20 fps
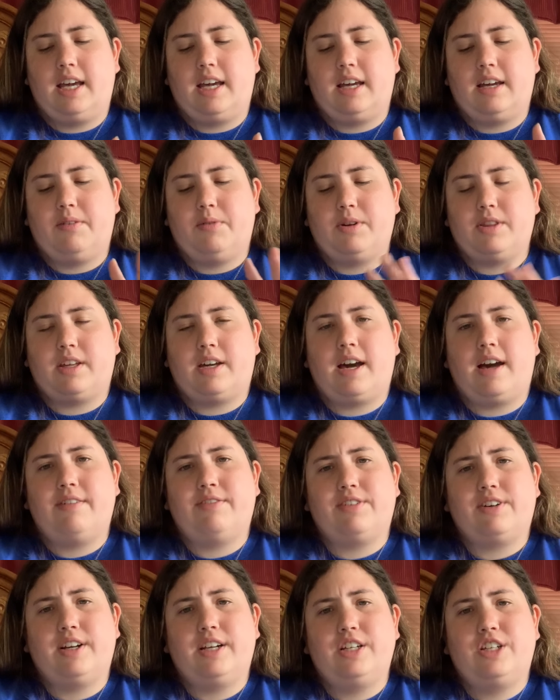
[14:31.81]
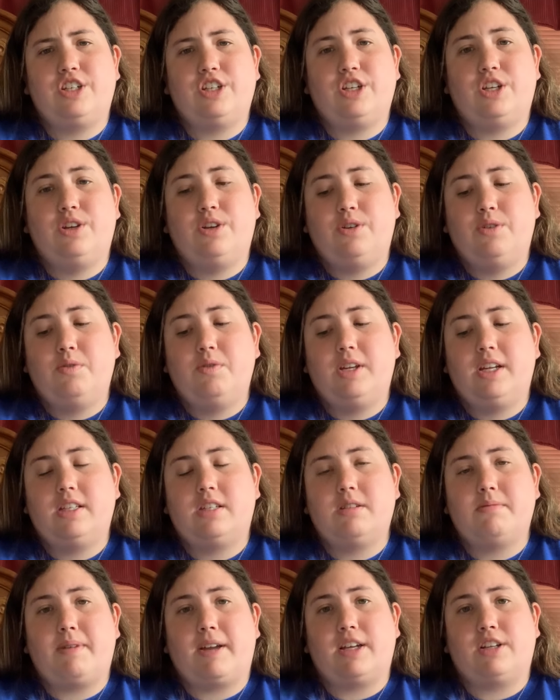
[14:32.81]
With coverage, you need
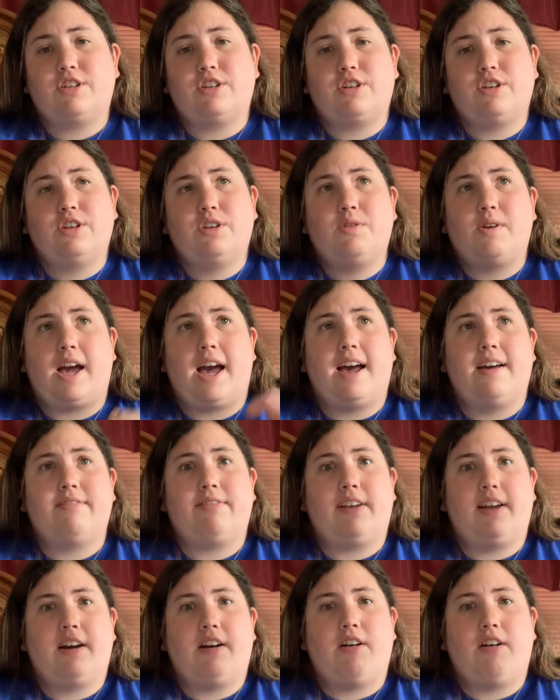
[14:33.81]
to make sure you have